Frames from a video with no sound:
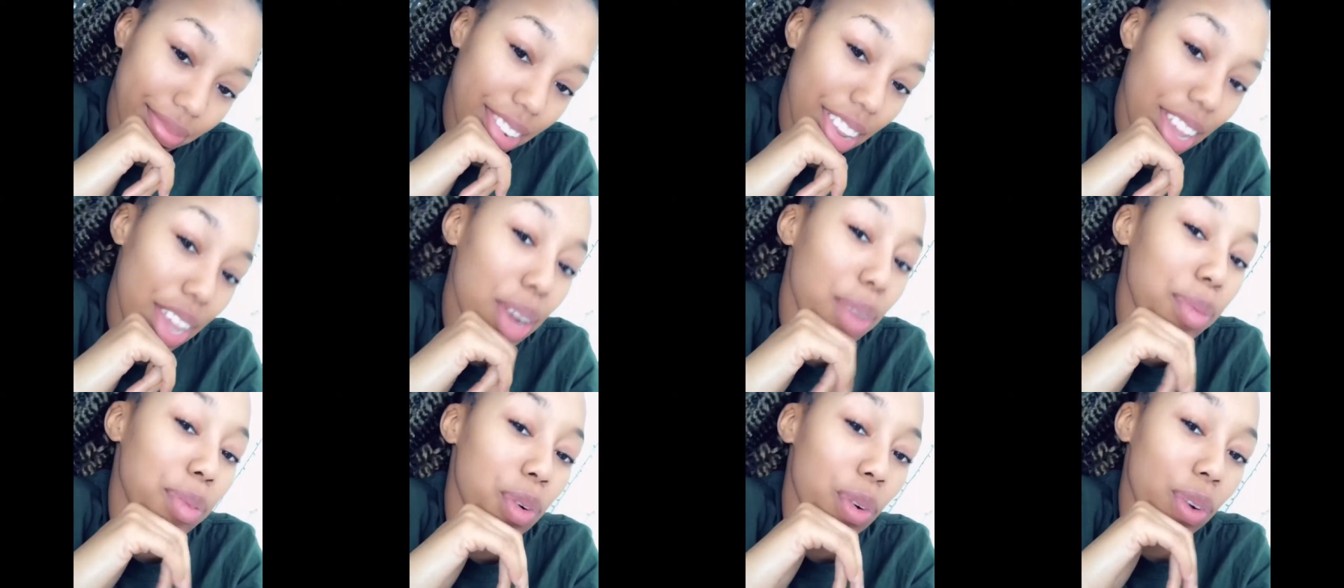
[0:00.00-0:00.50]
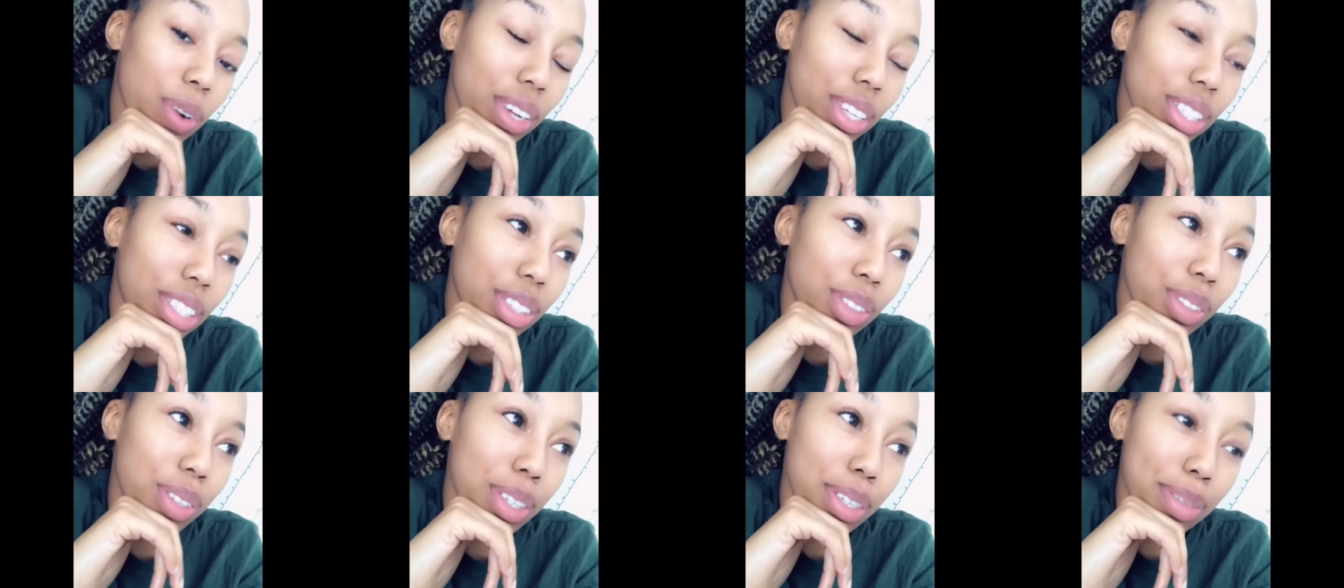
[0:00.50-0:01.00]
and I'm going
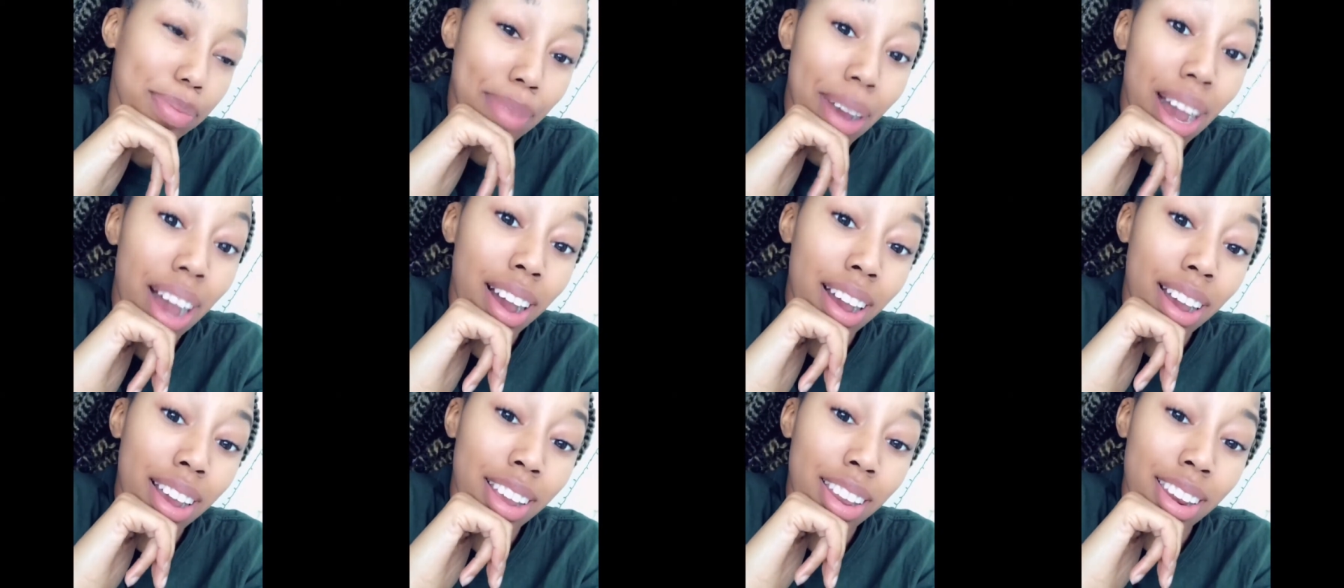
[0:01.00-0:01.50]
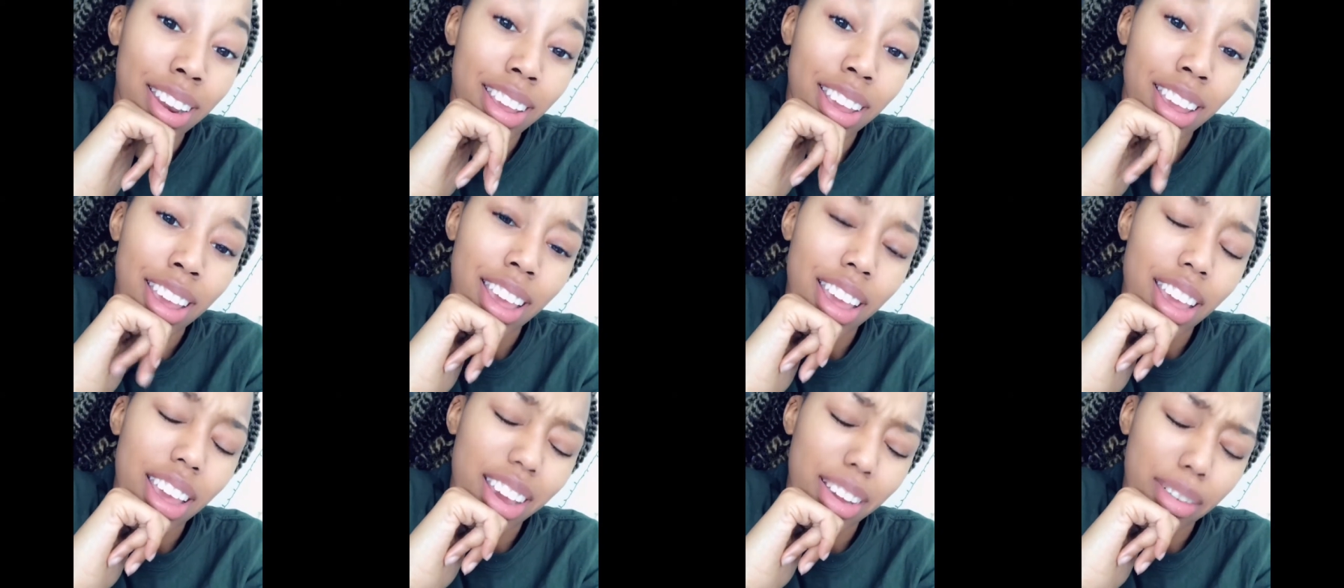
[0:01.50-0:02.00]
to respond.
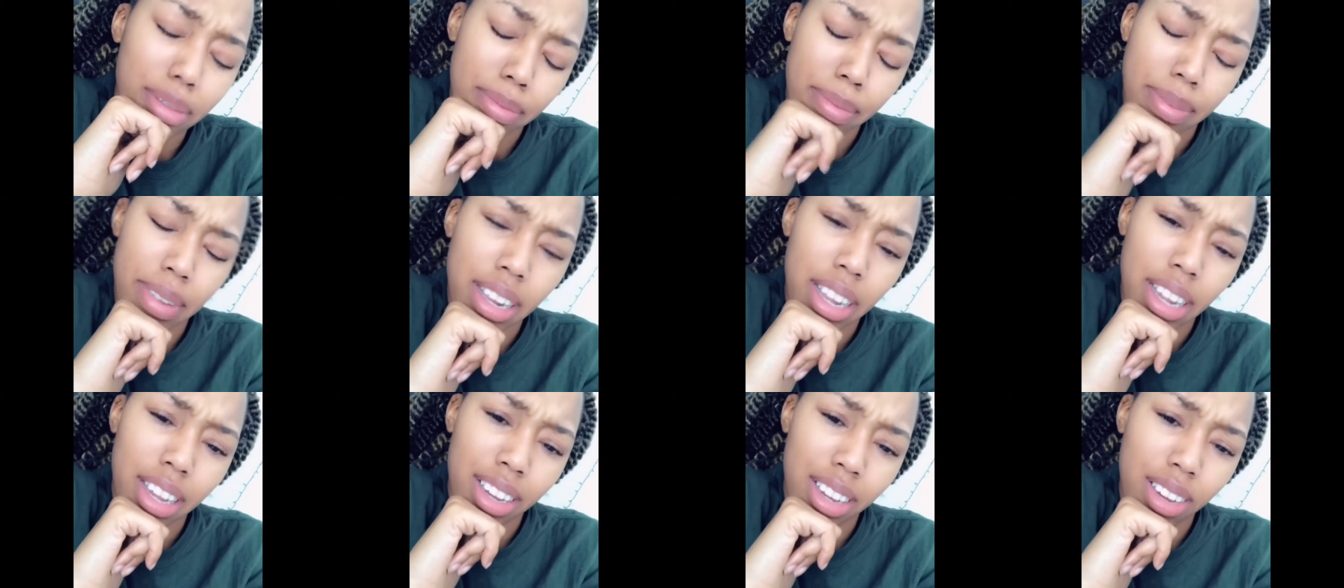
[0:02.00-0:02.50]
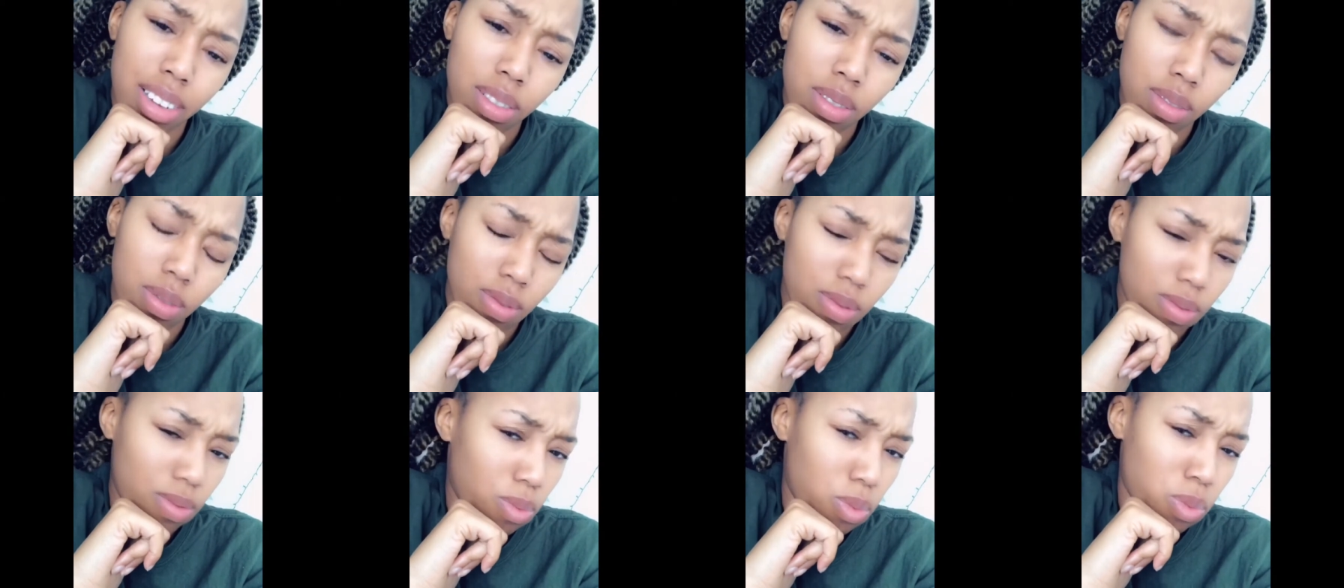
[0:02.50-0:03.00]
I'm gonna be like,
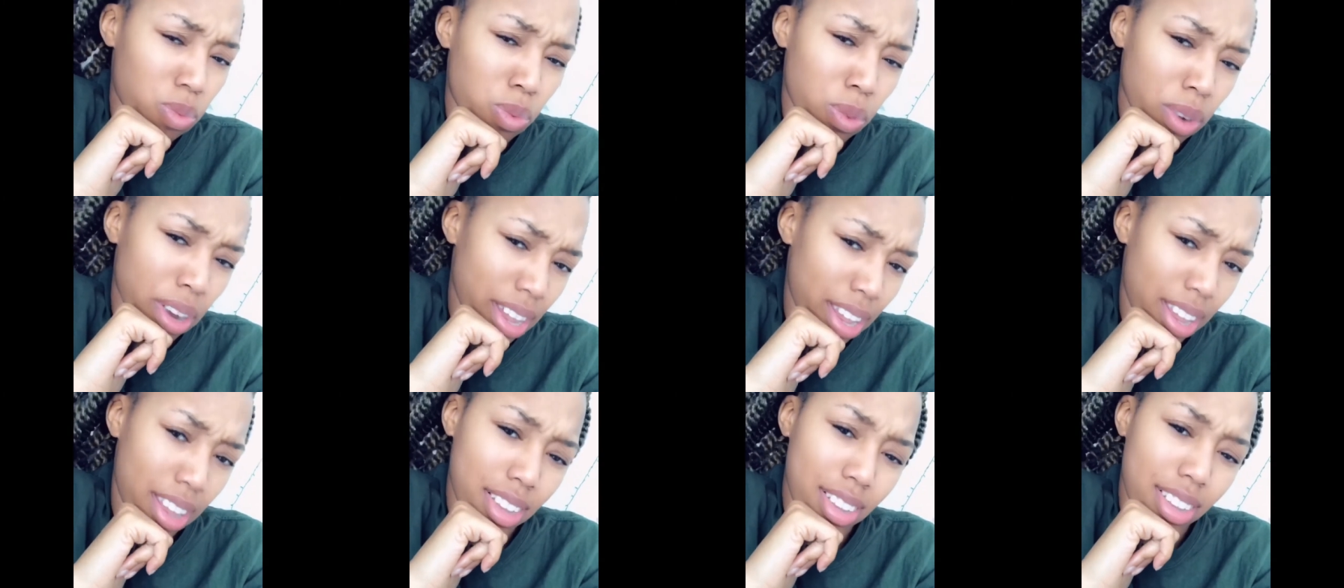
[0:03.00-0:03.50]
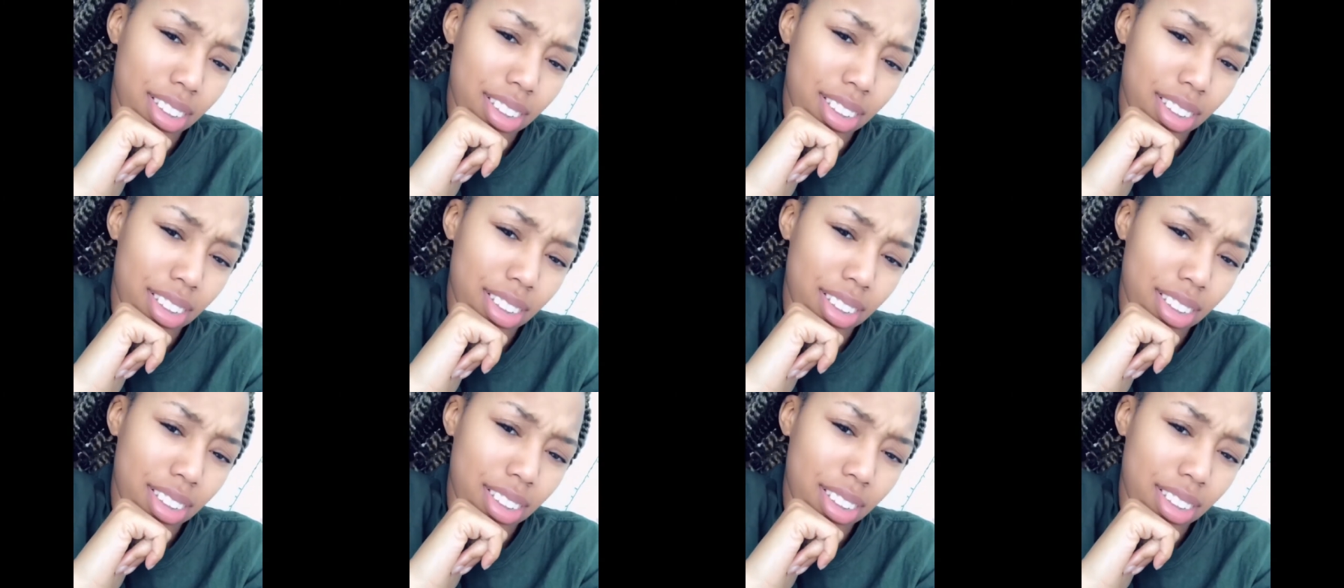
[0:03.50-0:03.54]
what?